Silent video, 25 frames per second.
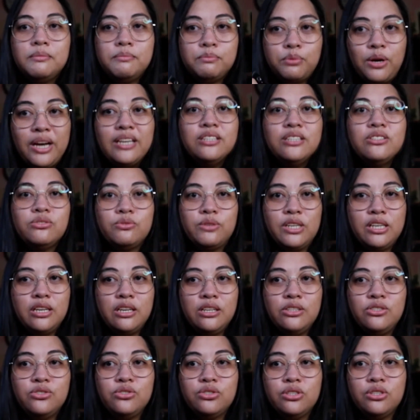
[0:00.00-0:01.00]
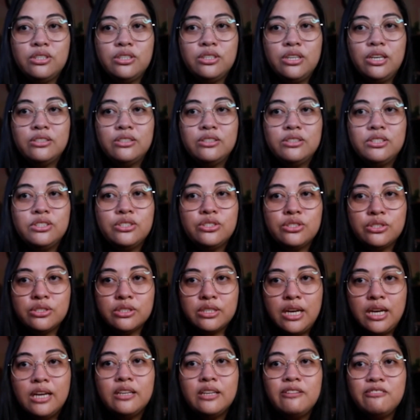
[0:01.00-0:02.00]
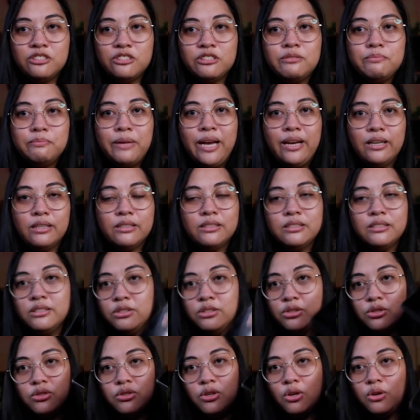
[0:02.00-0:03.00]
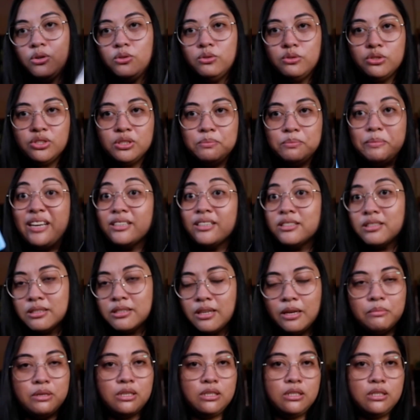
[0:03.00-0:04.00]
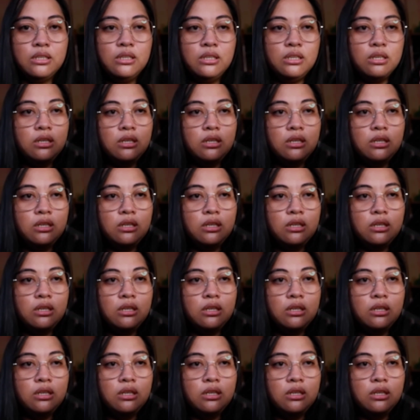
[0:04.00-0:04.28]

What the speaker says: price range and at this kind of spec. So specs, I mean.